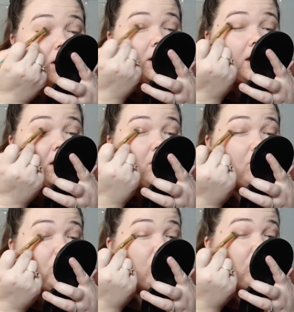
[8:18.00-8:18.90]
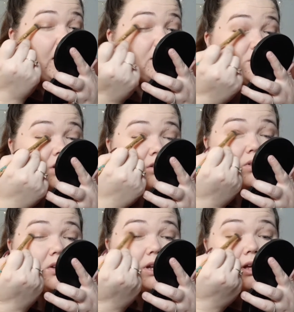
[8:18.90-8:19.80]
I crashed at
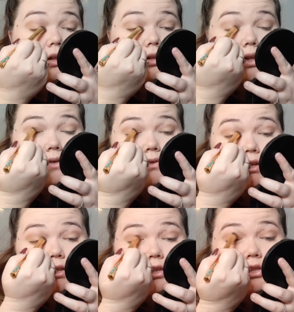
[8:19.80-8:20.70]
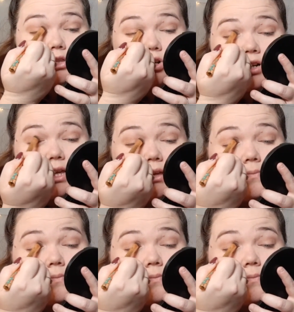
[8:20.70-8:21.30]
around like 11:30,